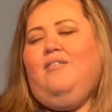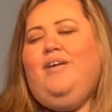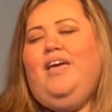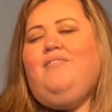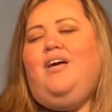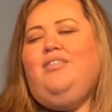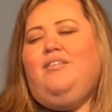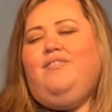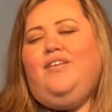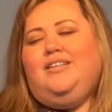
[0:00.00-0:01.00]
We have
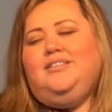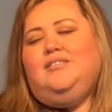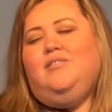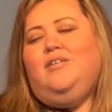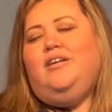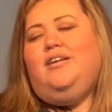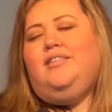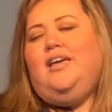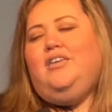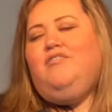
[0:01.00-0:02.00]
other friends,
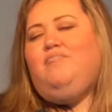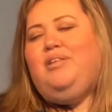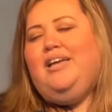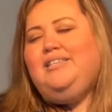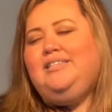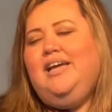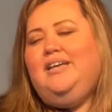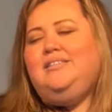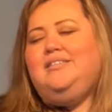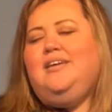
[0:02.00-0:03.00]
Lord, that you've blessed
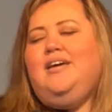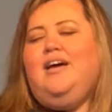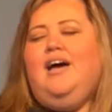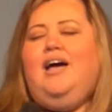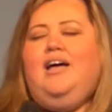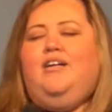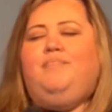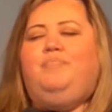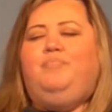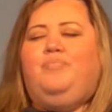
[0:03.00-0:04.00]
us,
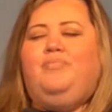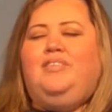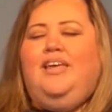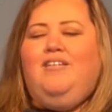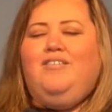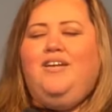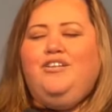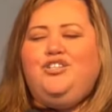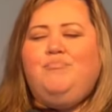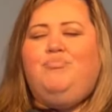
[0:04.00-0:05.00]
that are
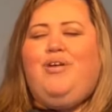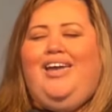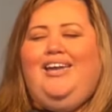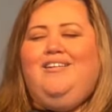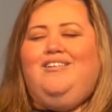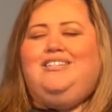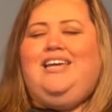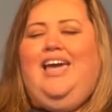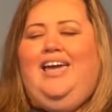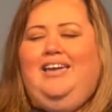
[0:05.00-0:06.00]
there to brighten our
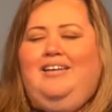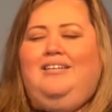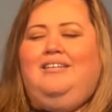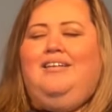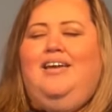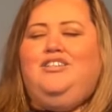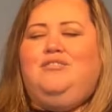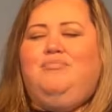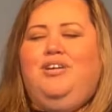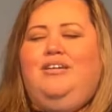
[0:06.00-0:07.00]
day and
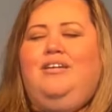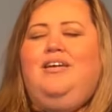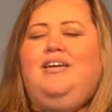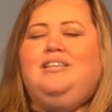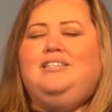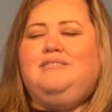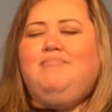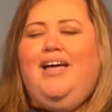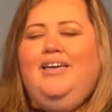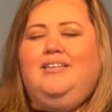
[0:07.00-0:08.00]
to bring
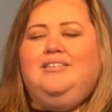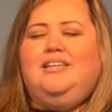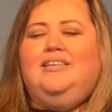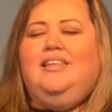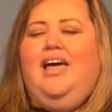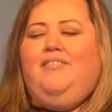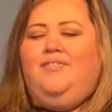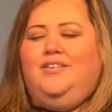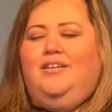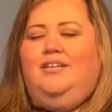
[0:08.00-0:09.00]
smiles and
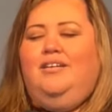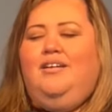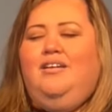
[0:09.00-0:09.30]
laughter.